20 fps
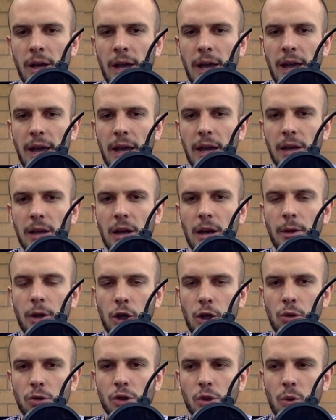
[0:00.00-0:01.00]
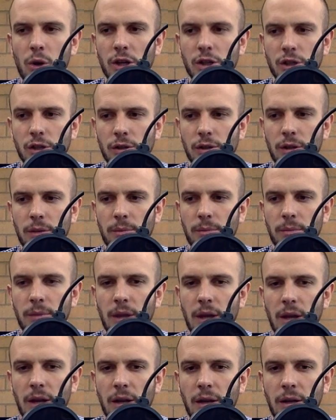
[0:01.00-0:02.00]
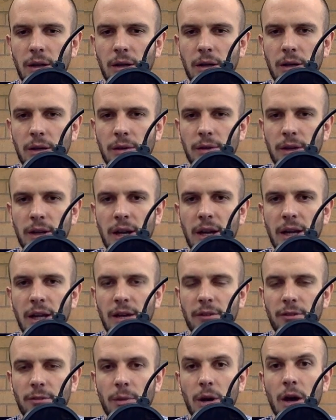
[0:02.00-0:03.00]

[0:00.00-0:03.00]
And a huge question that I get from